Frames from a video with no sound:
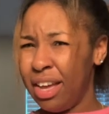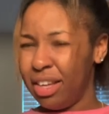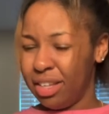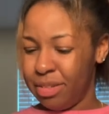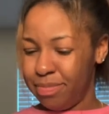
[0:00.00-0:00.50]

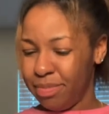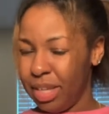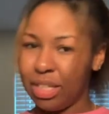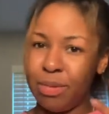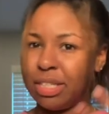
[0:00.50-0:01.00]
Um,
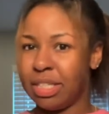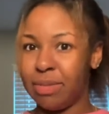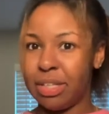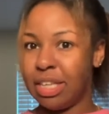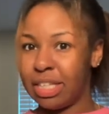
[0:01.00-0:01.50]
and then we can see
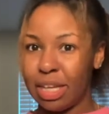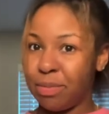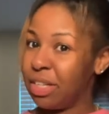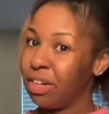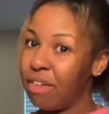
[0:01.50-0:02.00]
what it looks like
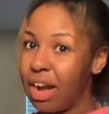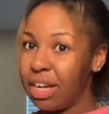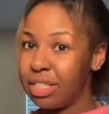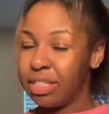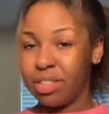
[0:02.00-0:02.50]
with the Crocs.